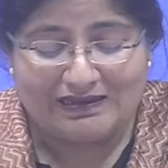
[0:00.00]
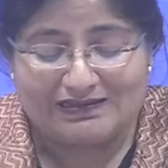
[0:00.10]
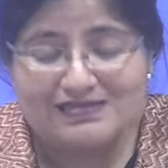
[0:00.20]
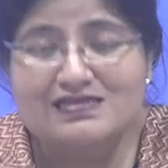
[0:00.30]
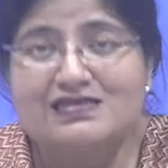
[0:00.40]

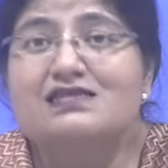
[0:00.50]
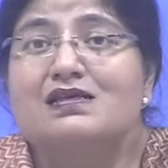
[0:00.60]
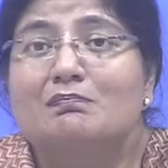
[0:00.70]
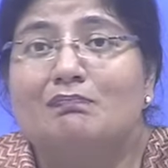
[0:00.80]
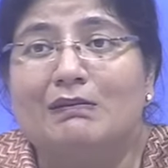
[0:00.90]
this is
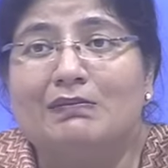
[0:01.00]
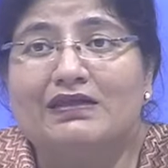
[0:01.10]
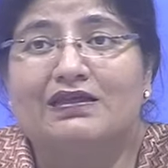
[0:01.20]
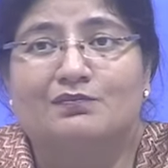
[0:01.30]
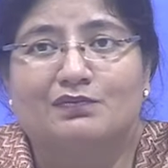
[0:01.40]
public
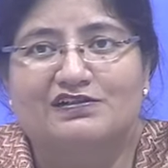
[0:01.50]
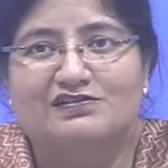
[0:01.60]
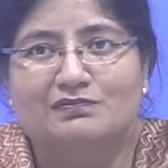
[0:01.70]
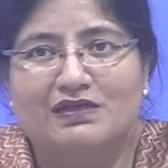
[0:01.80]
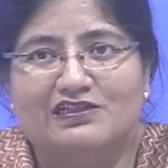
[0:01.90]

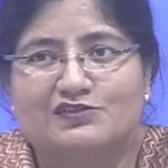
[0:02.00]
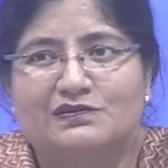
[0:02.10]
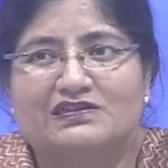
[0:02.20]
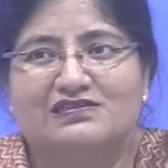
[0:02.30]
impression management.